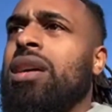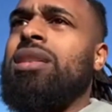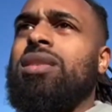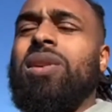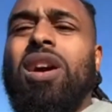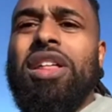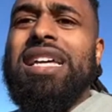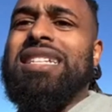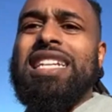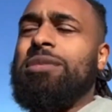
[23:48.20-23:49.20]
doing all that
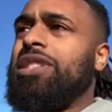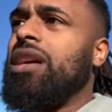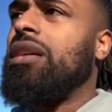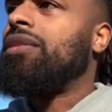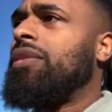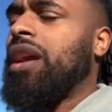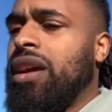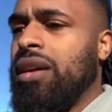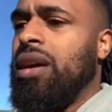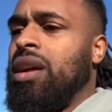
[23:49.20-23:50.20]
simp stuff, okay?
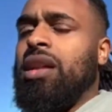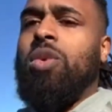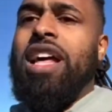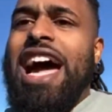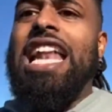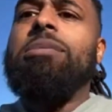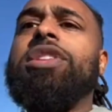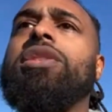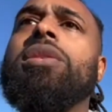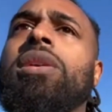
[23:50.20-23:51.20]
What did Adam do?